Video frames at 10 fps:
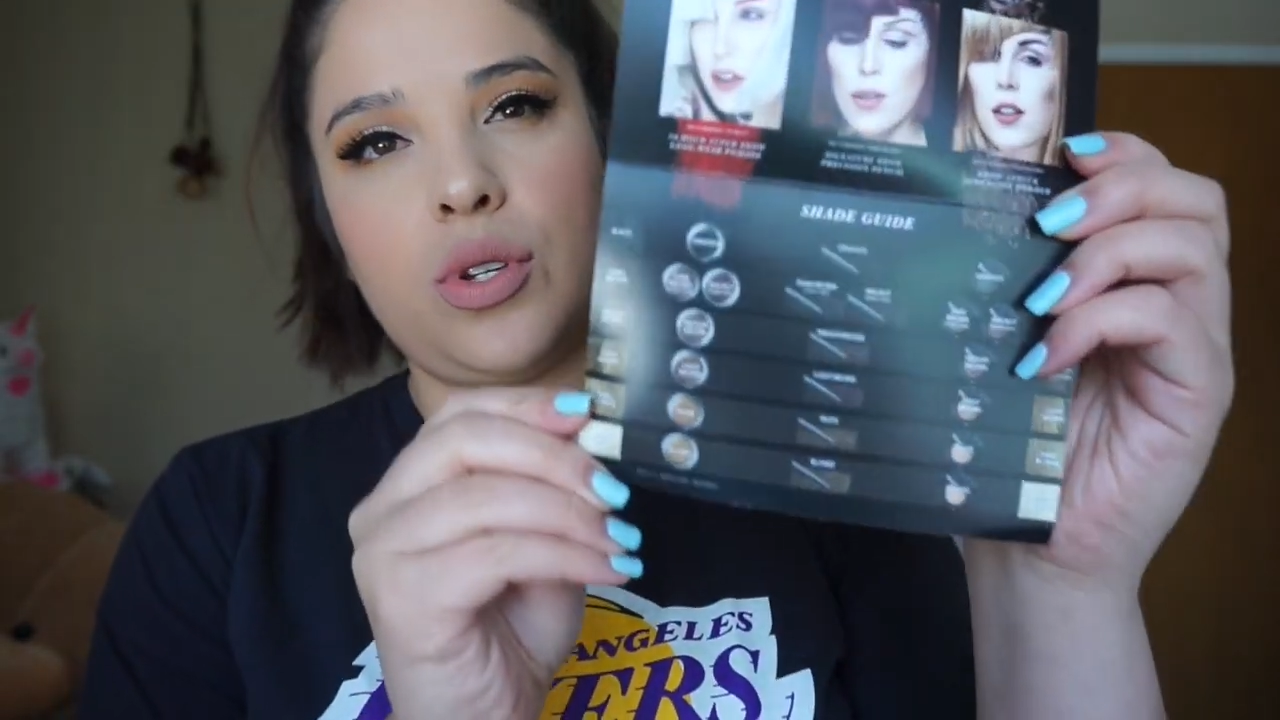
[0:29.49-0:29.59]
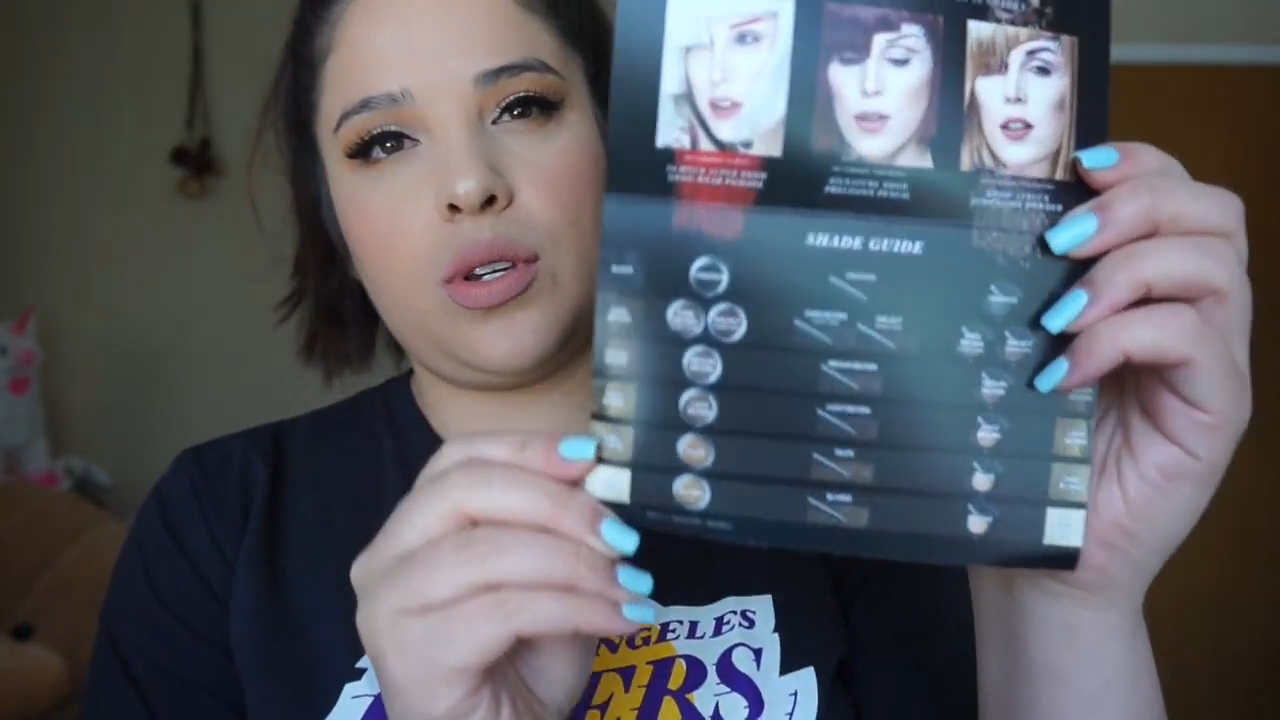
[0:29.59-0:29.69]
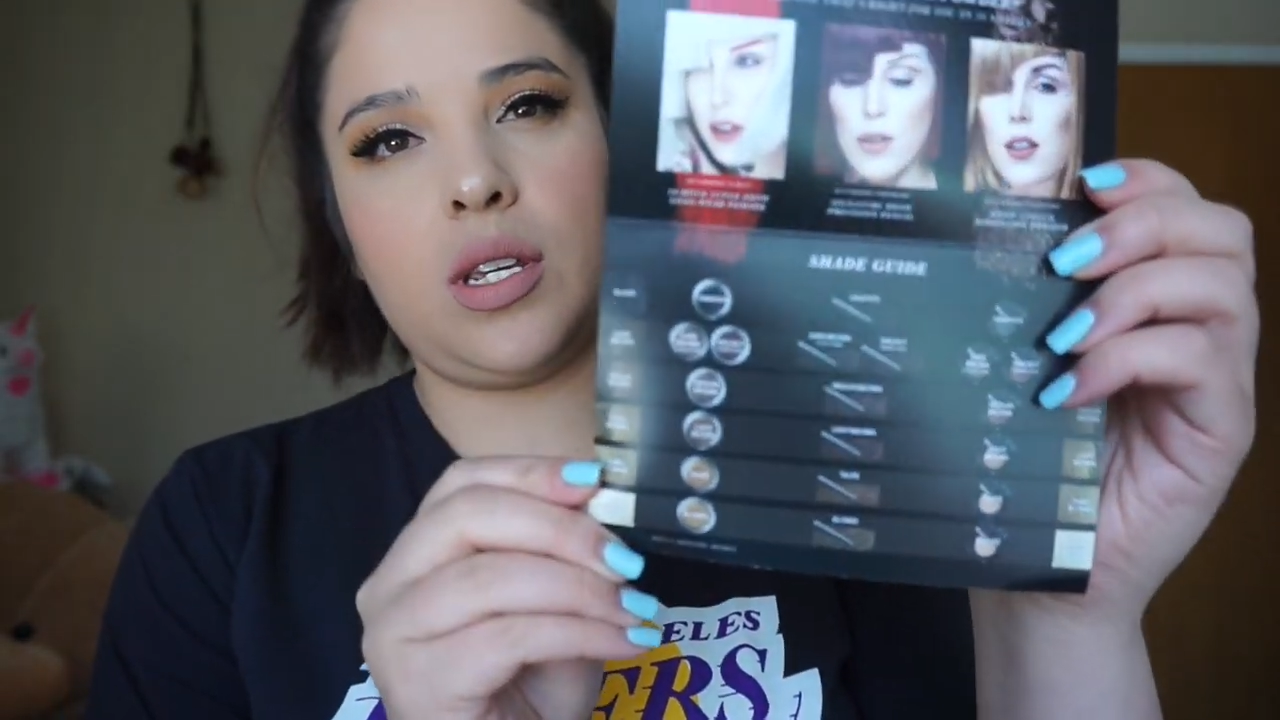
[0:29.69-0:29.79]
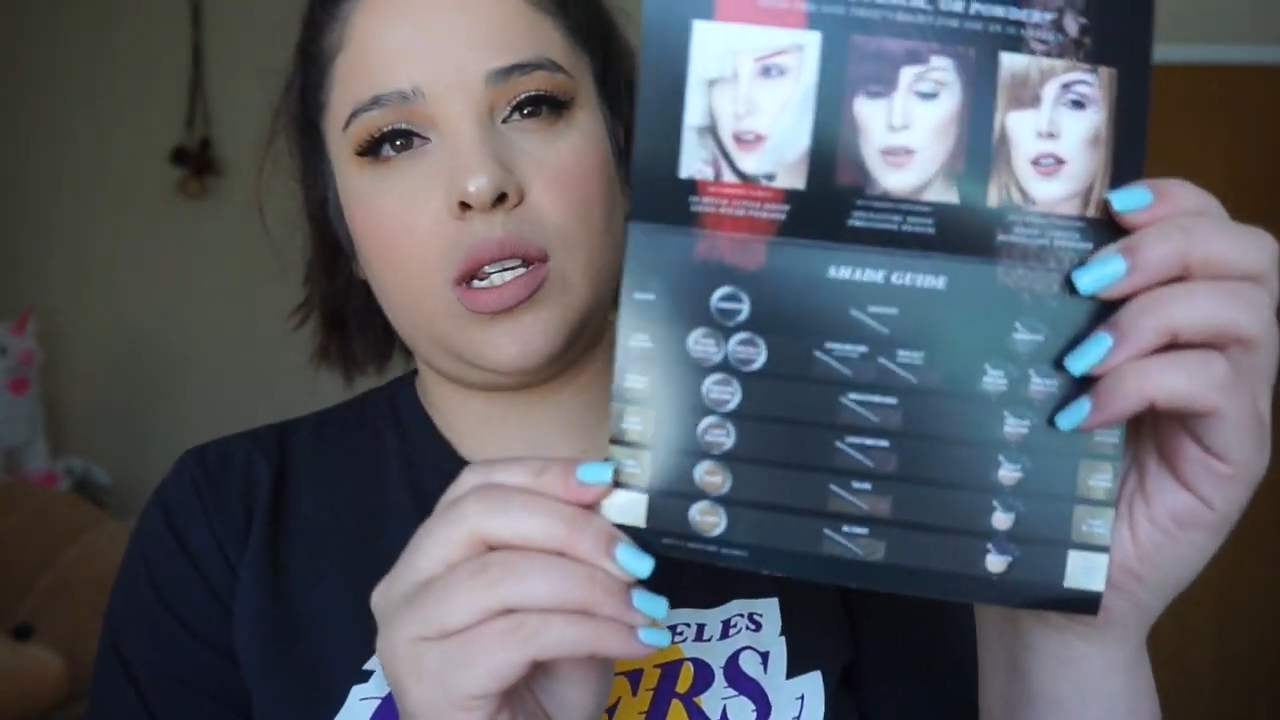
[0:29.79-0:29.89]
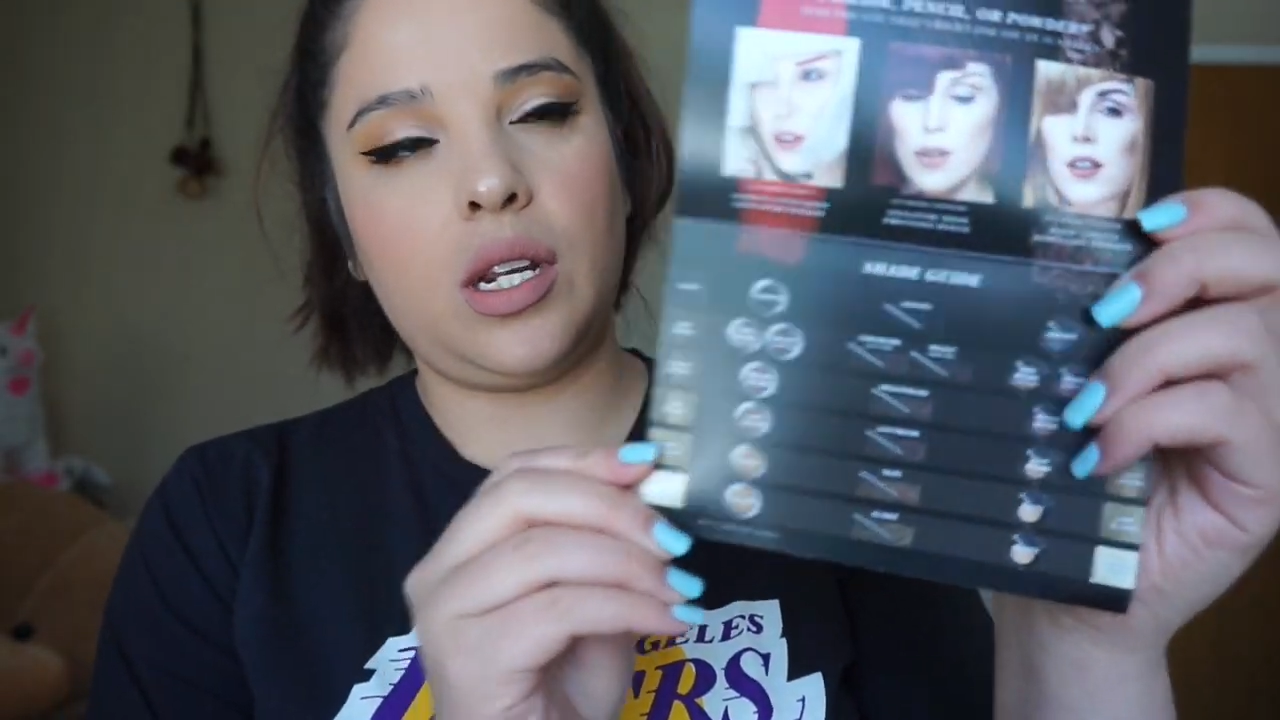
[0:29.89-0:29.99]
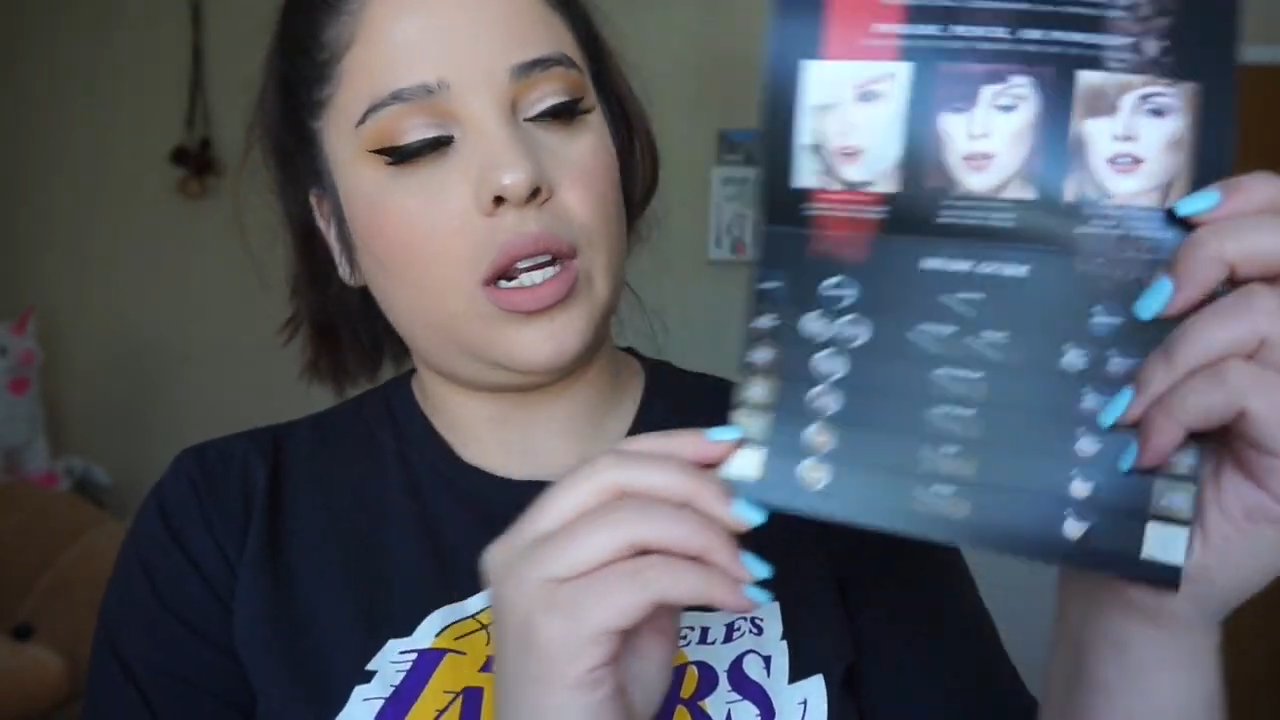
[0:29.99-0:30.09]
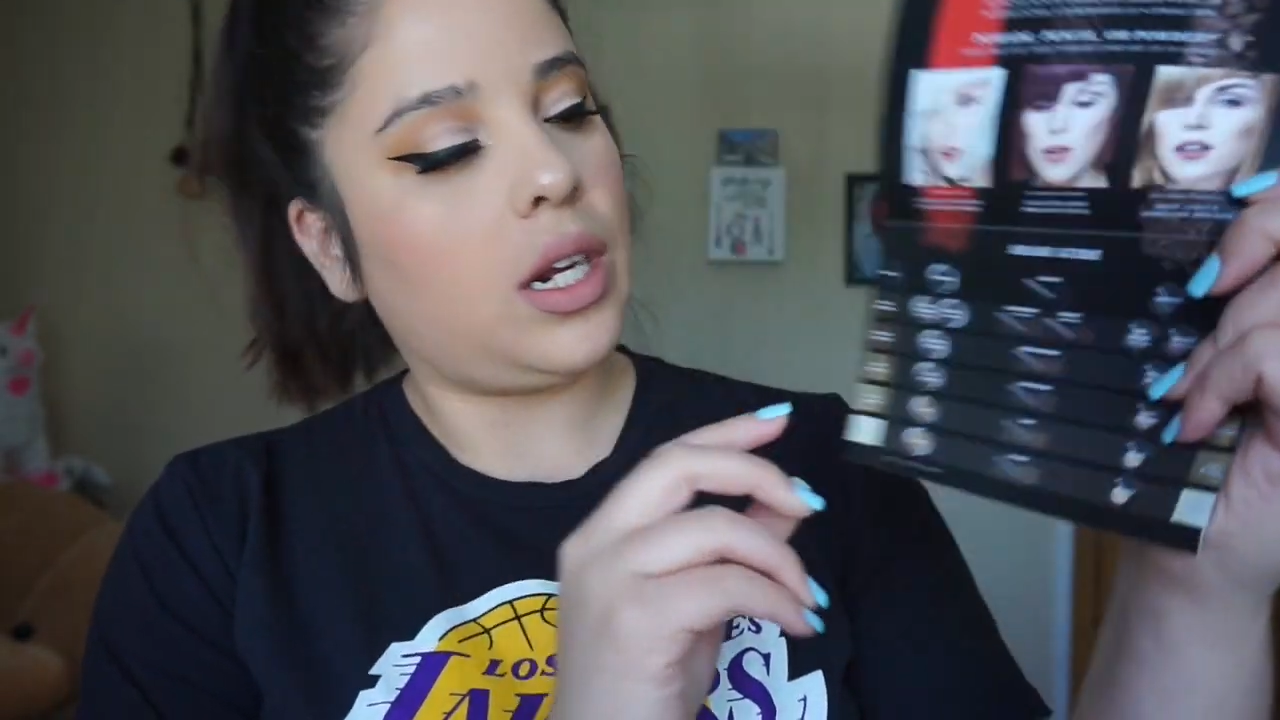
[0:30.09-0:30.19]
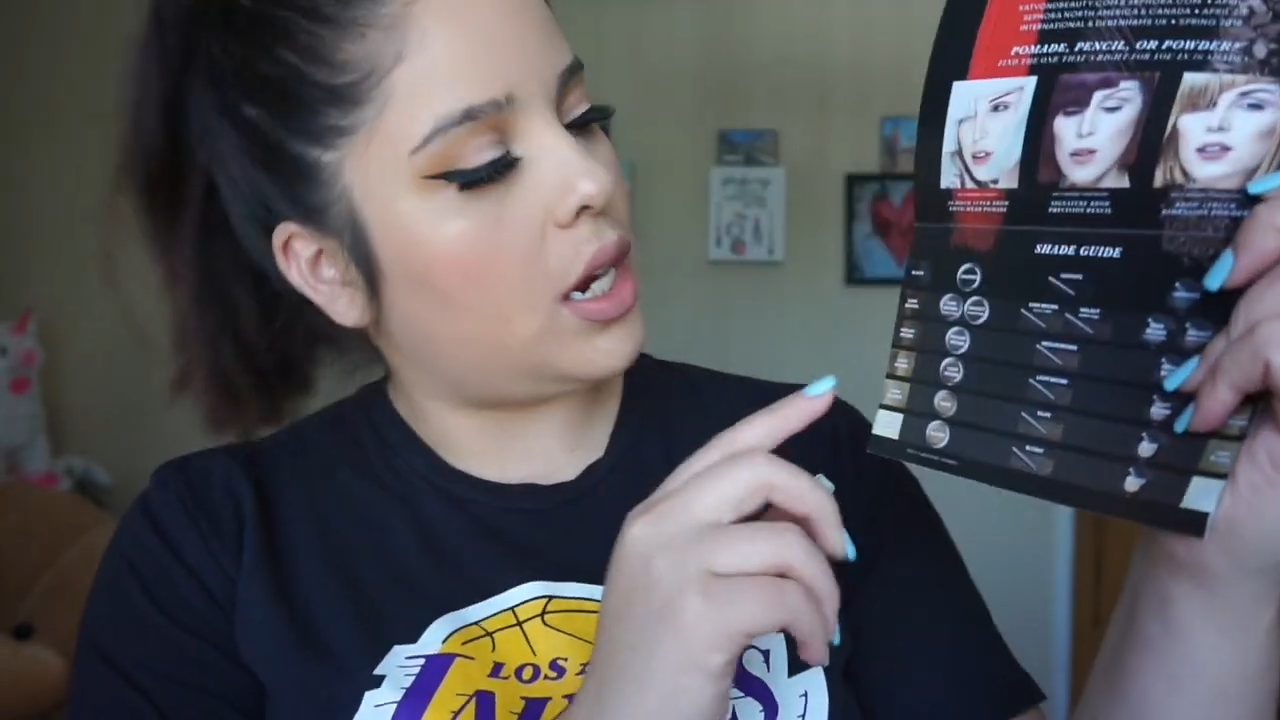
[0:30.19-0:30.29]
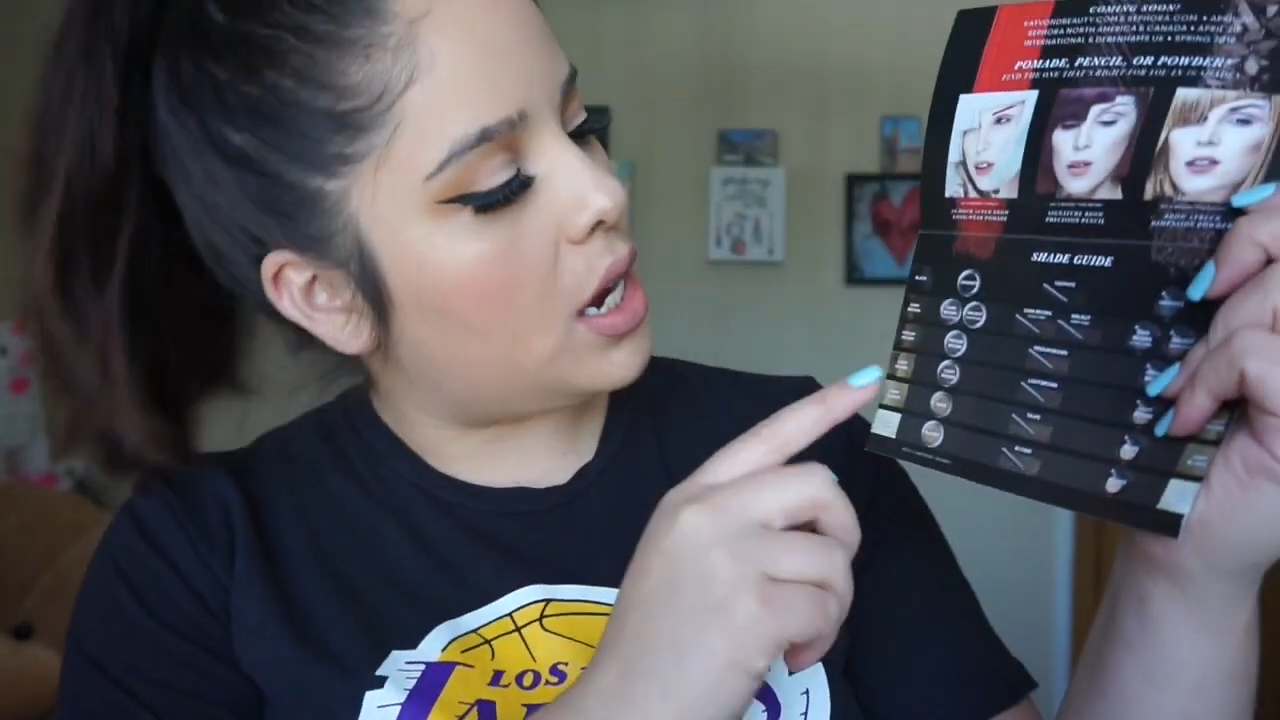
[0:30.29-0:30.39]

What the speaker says: you here